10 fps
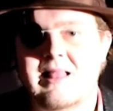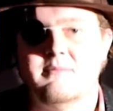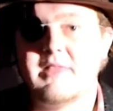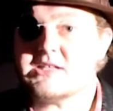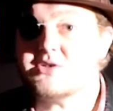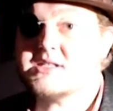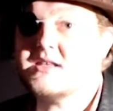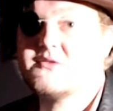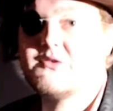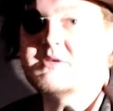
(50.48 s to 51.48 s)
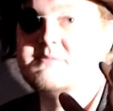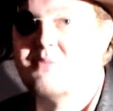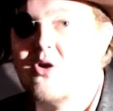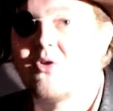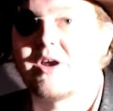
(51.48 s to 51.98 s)
But that's not to say this film is
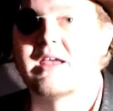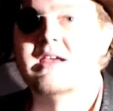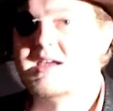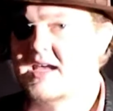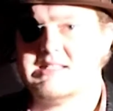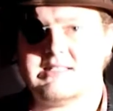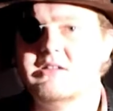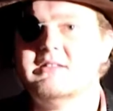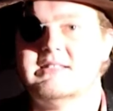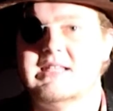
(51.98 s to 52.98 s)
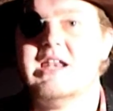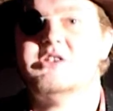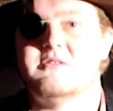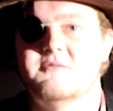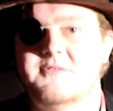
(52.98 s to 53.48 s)
boring. It's still
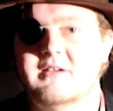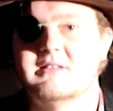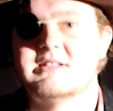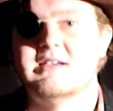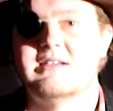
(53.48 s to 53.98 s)
tension-filled.